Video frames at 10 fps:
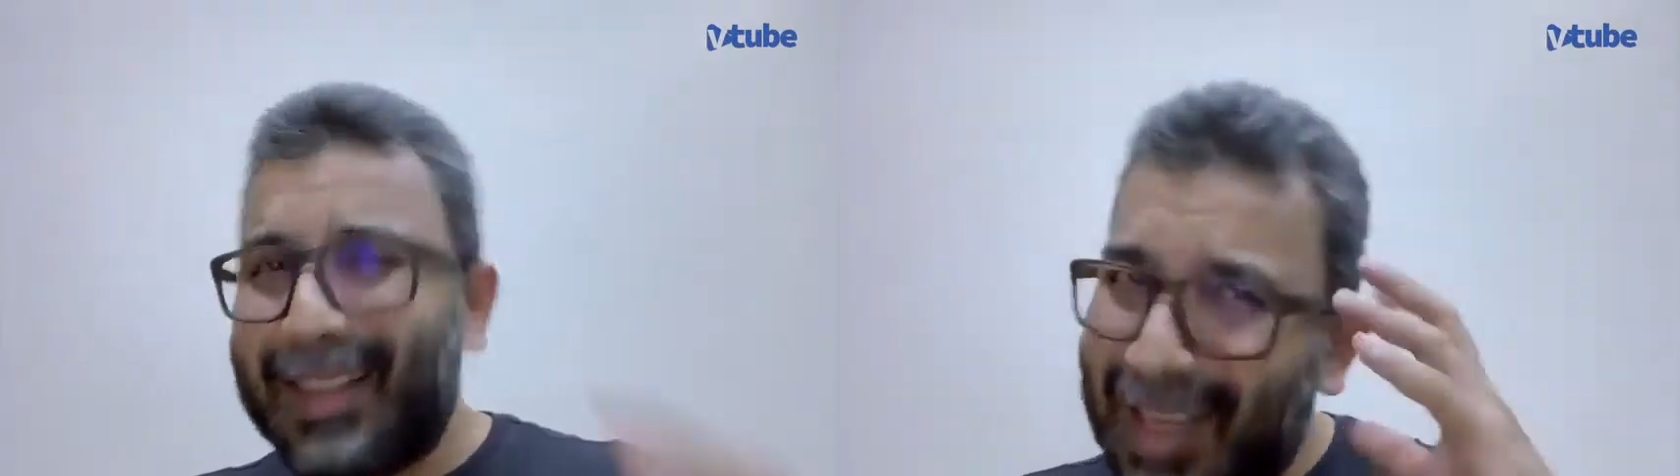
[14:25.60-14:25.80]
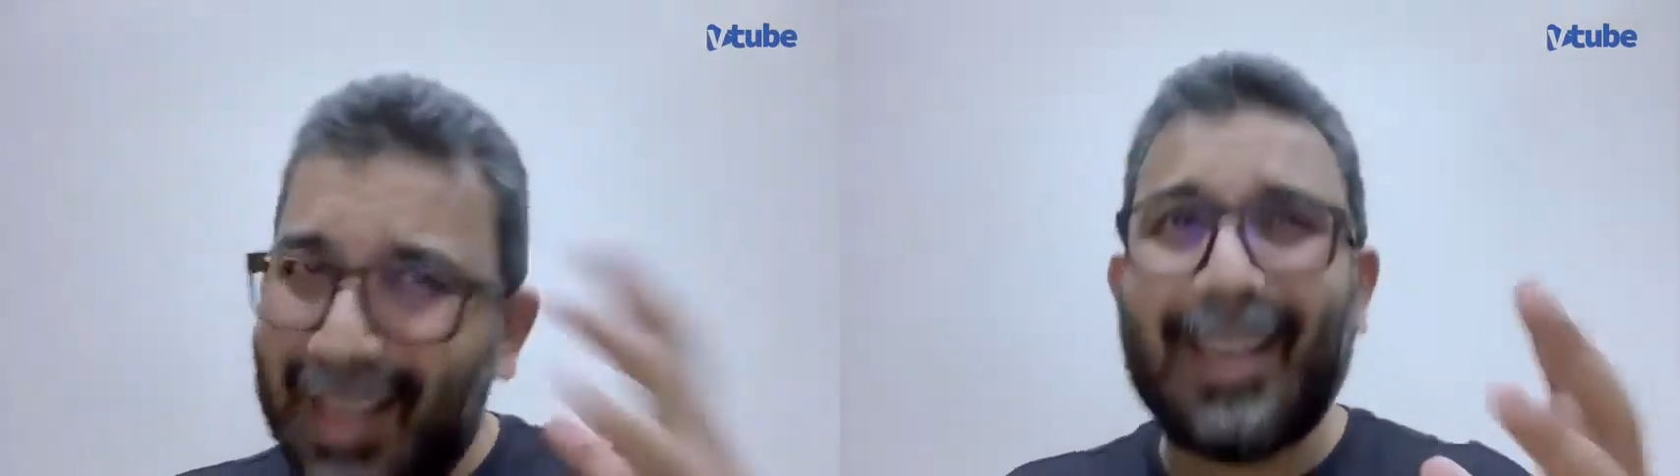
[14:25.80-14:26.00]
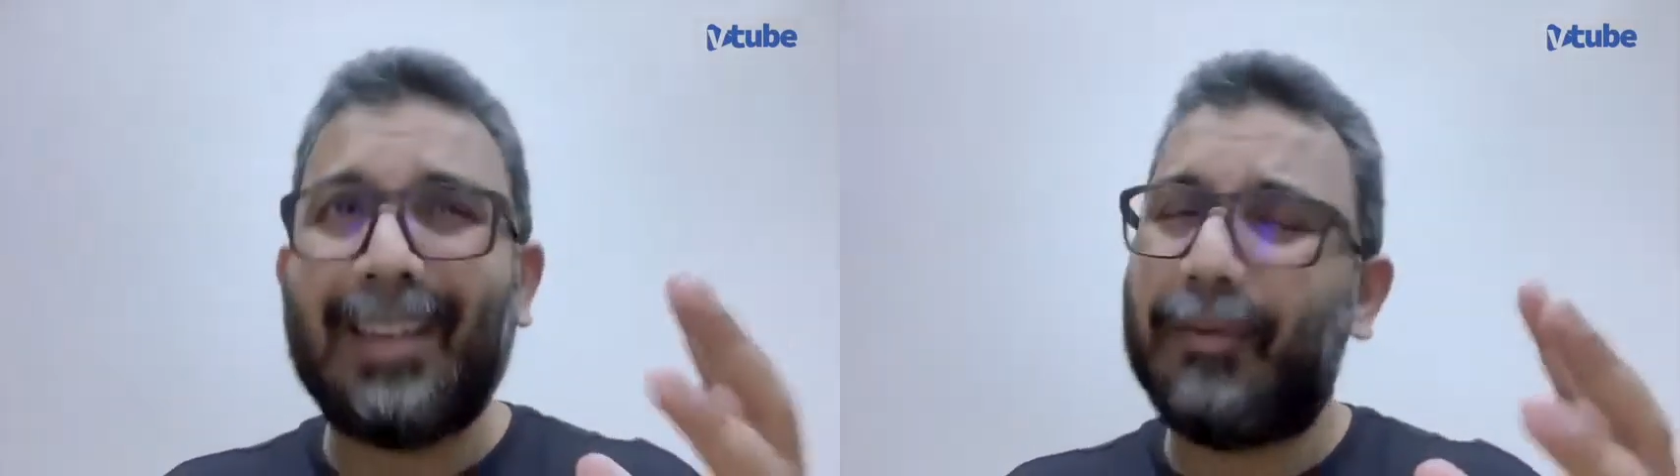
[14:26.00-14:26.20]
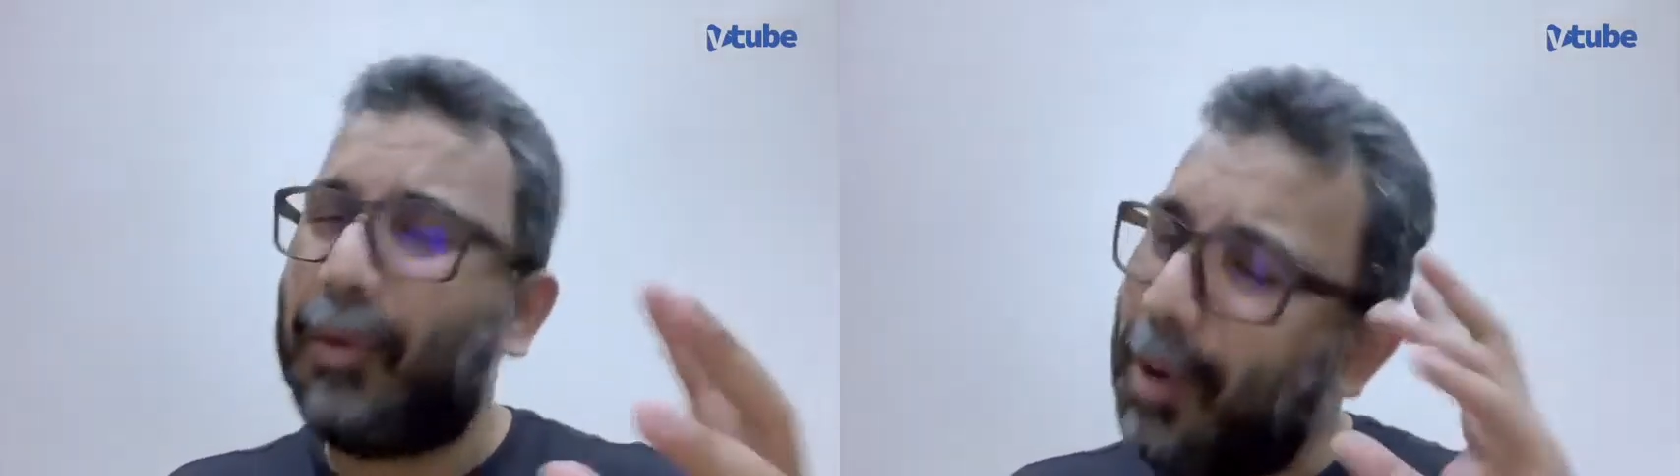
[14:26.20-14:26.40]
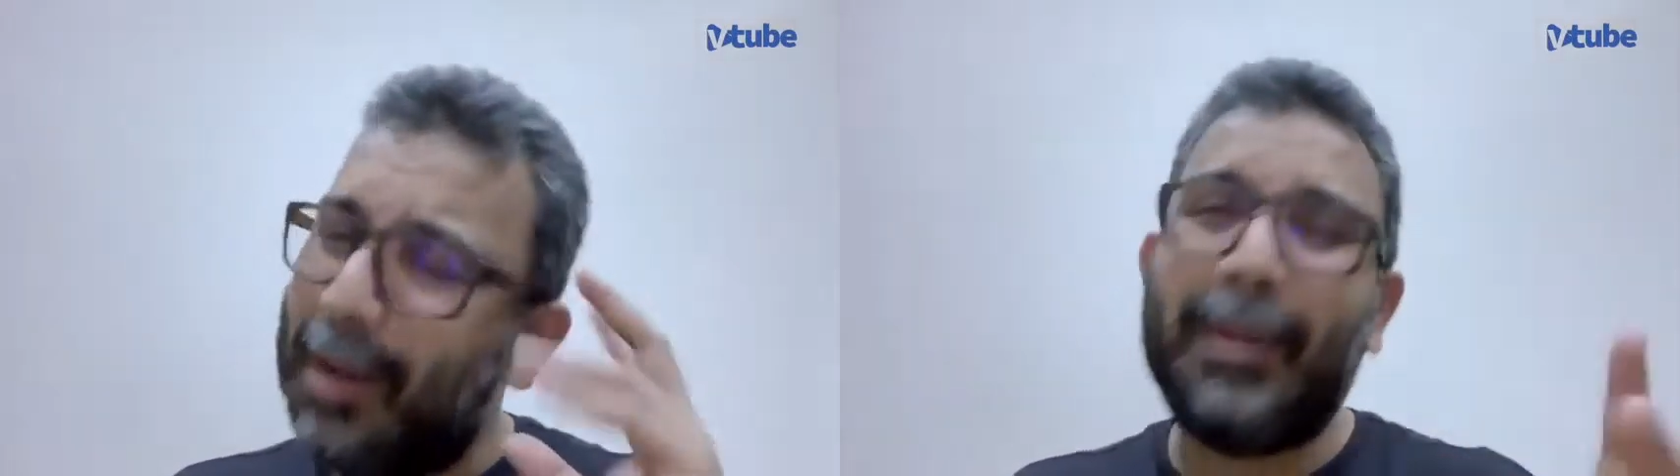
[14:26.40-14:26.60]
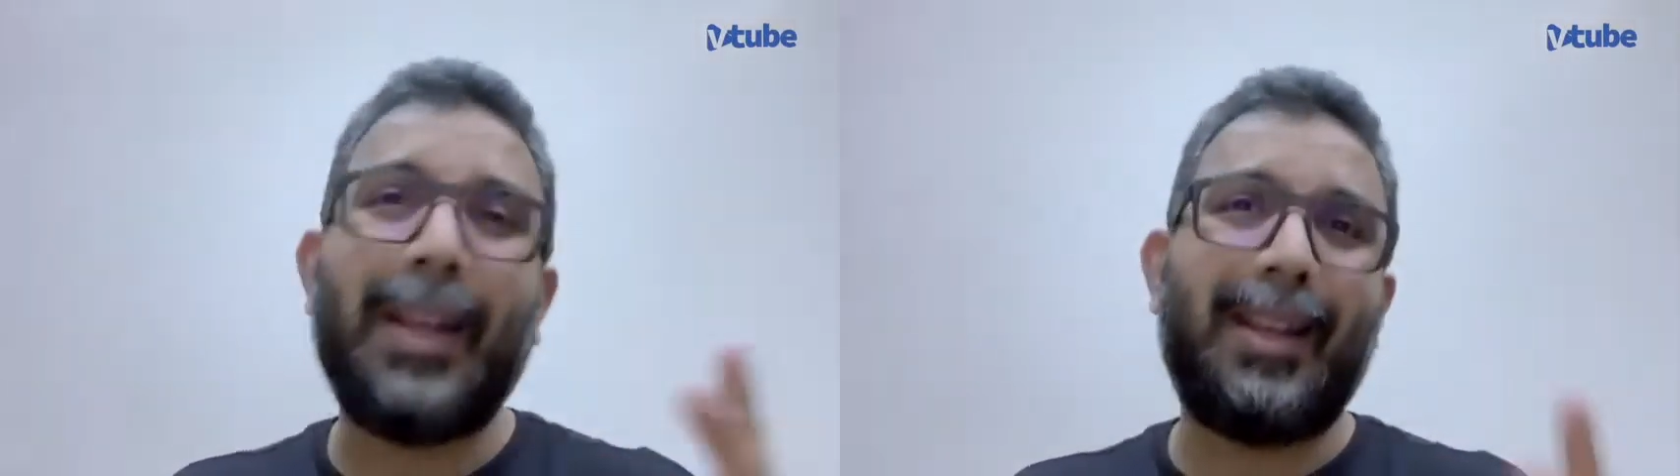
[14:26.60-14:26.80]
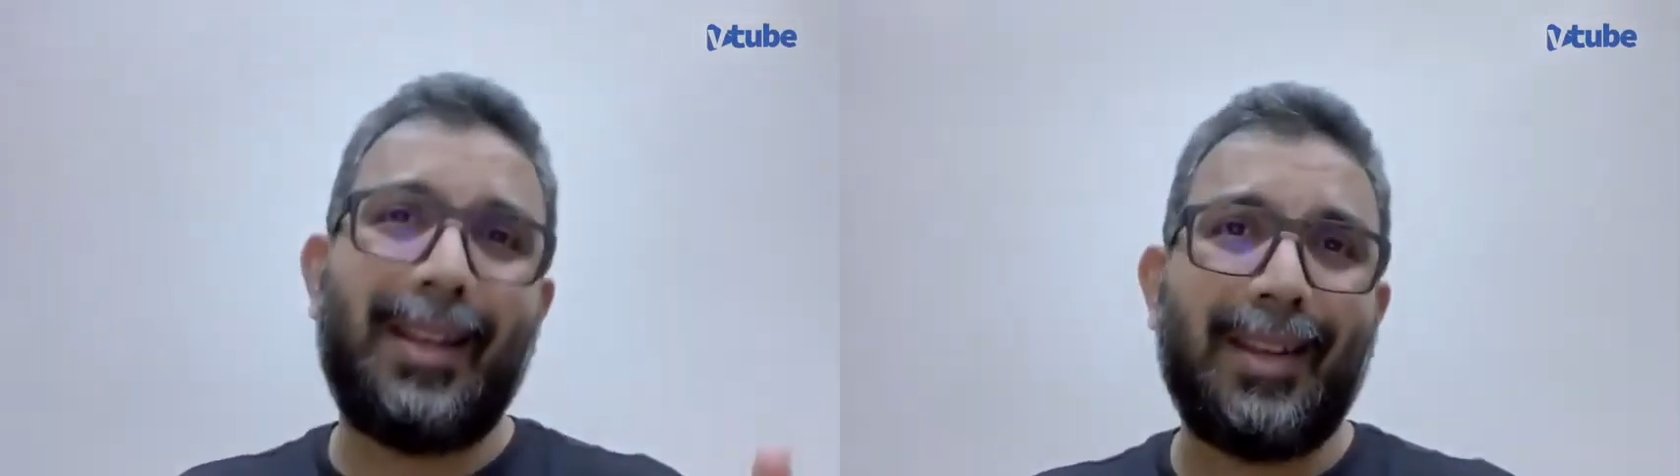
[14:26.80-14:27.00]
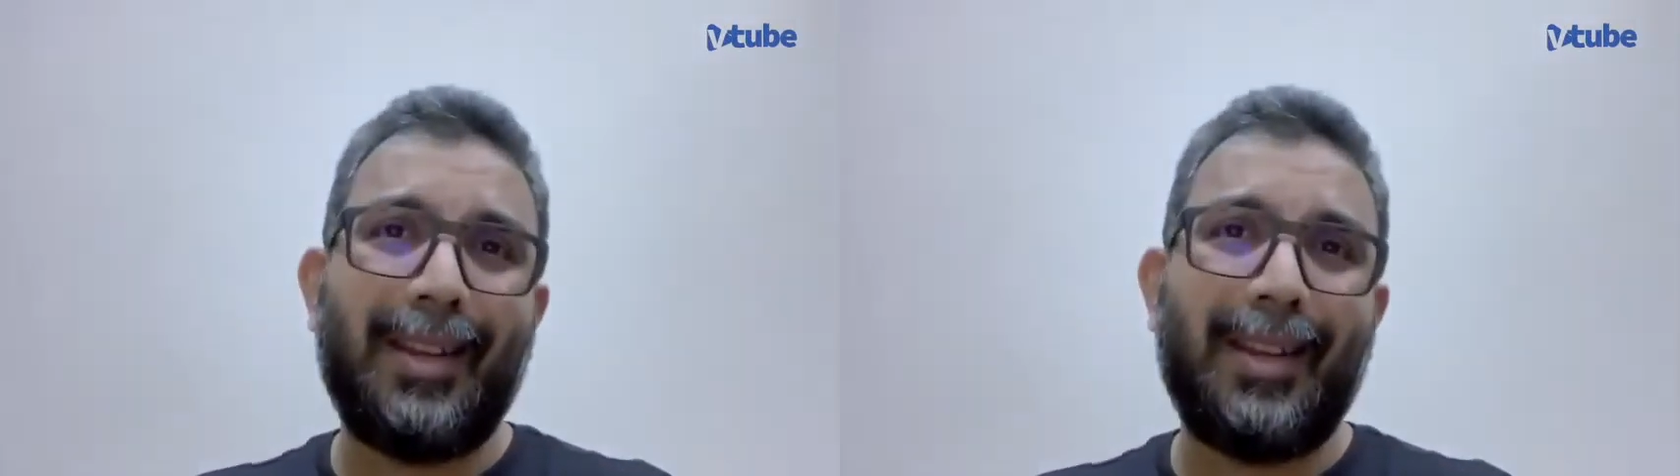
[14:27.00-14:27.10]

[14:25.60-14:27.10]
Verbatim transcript: think for one minute.